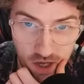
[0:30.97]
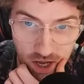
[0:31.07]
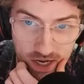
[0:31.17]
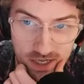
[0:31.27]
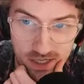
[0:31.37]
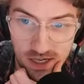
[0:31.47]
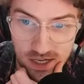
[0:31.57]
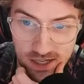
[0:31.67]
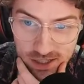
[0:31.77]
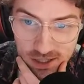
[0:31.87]
And
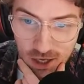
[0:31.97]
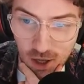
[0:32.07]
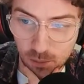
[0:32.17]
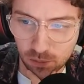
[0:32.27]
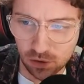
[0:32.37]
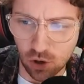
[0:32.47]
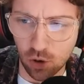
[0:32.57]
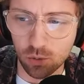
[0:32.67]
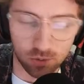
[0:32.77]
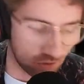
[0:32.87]

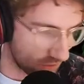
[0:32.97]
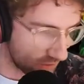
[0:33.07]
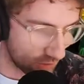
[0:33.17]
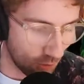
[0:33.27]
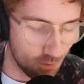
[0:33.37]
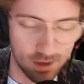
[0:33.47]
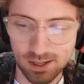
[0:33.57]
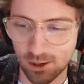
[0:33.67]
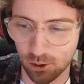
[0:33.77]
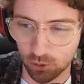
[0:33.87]
goals, so
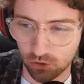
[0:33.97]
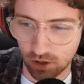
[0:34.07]
many goals.